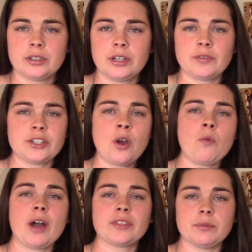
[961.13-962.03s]
If I don't
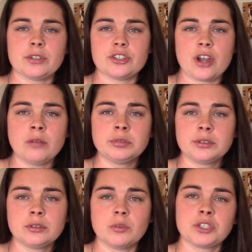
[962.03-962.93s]
want them to jump,
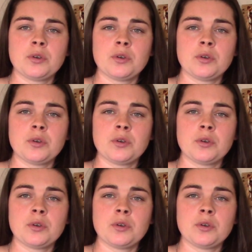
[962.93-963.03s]
what